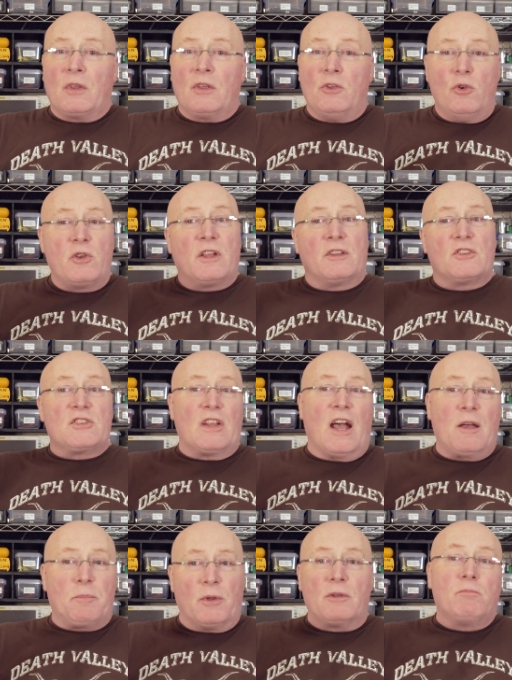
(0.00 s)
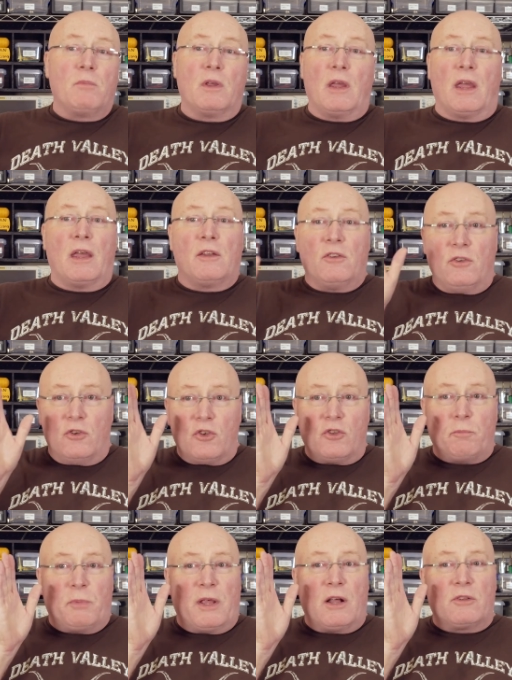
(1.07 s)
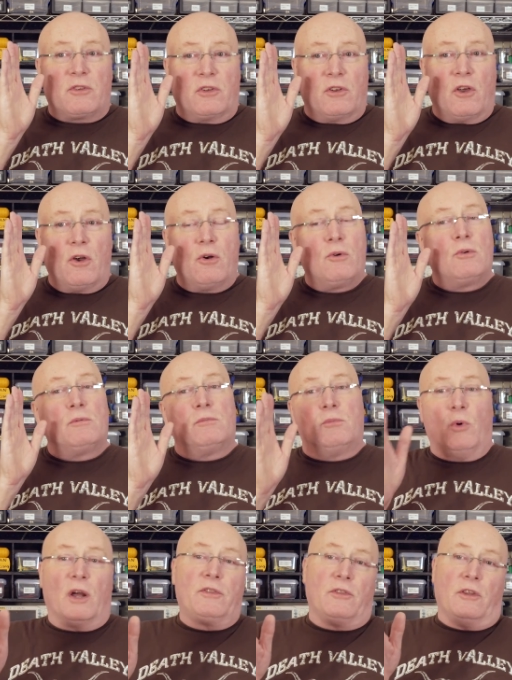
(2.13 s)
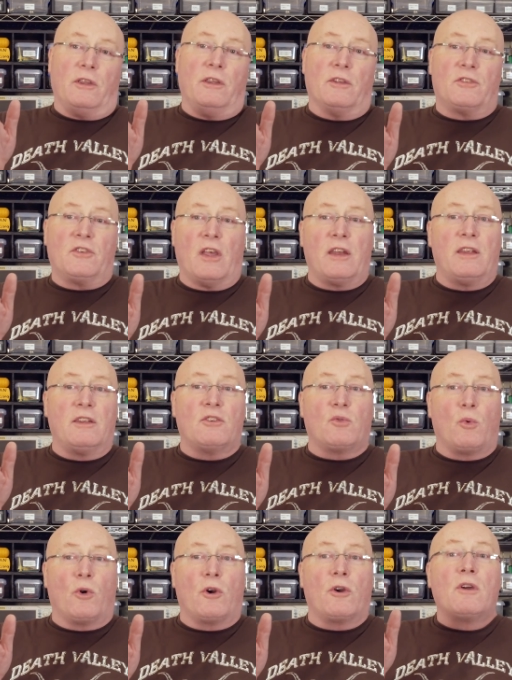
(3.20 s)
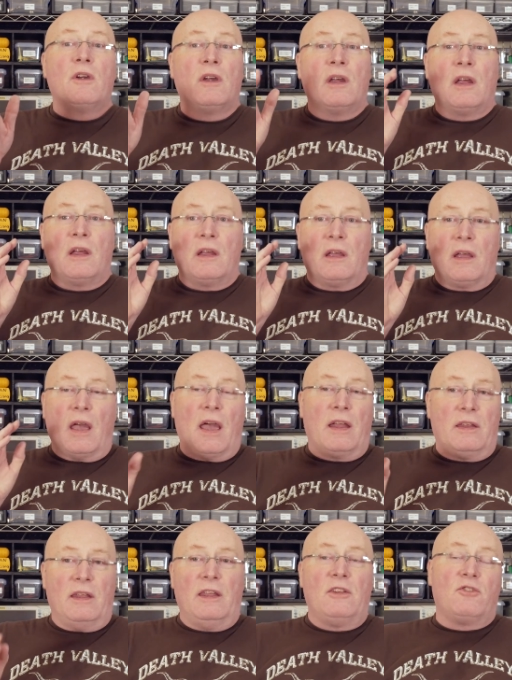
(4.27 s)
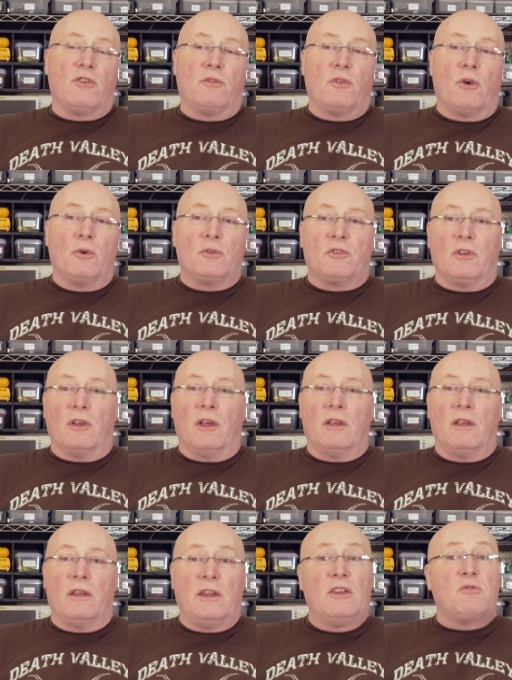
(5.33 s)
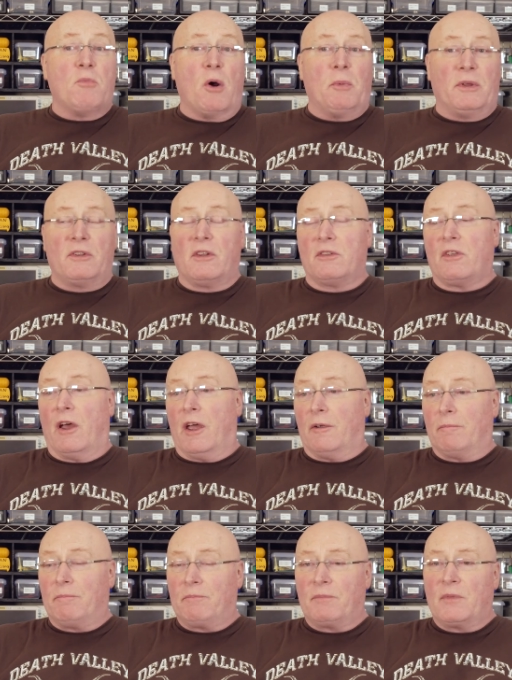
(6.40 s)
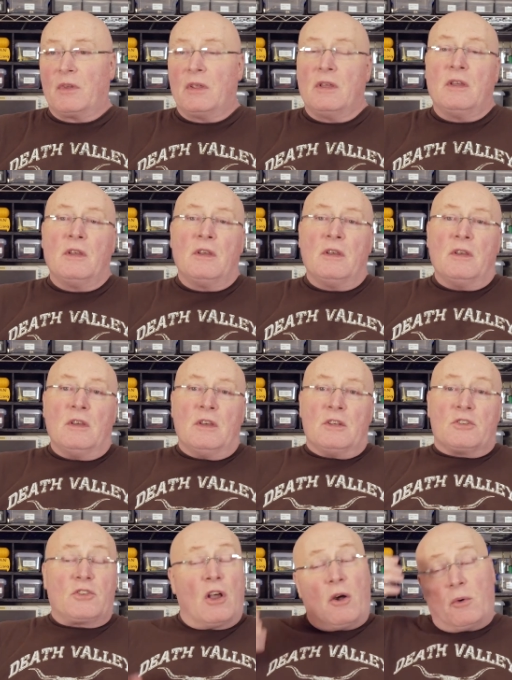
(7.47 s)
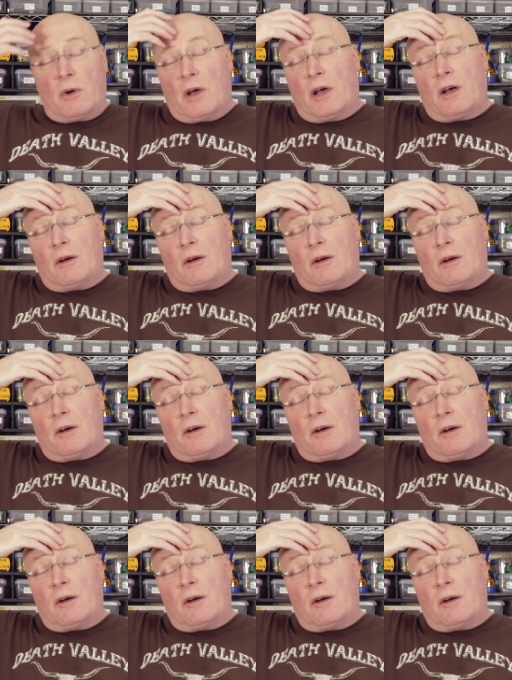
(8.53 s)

you can stop it and you'll be able to know what the settings were at each of those, at each moment in time. So,